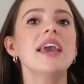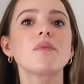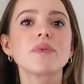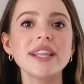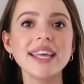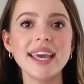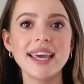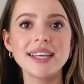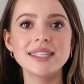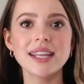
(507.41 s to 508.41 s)
It really
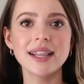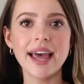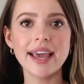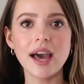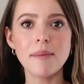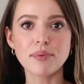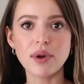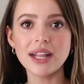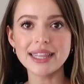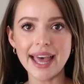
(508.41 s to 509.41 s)
is like a
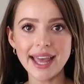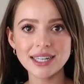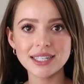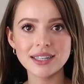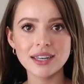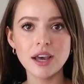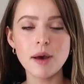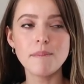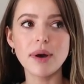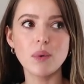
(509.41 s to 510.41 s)
bralette
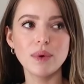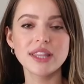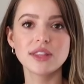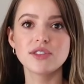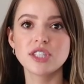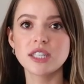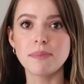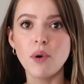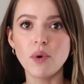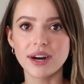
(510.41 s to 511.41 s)
but with
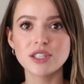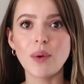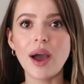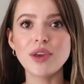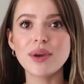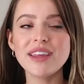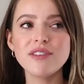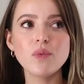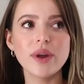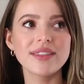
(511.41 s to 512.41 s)
support. So you could
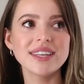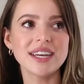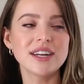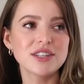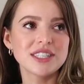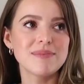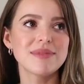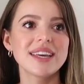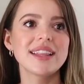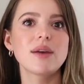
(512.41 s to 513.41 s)
even wear this under
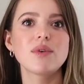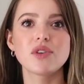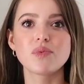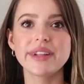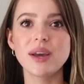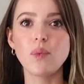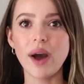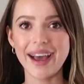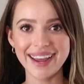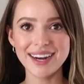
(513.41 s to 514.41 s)
something like with a really
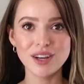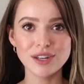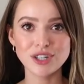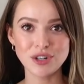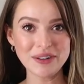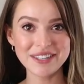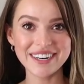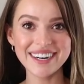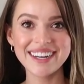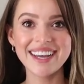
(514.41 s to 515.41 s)
wide
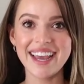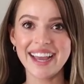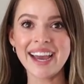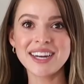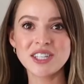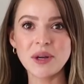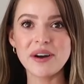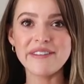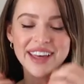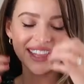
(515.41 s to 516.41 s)
shoulder and kind of show
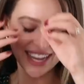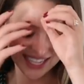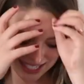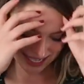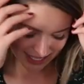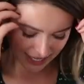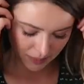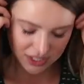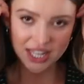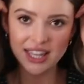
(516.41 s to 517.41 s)
off that lace
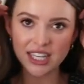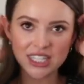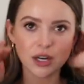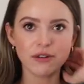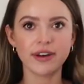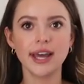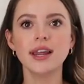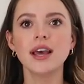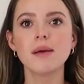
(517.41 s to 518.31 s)
detail, which I think is so fun.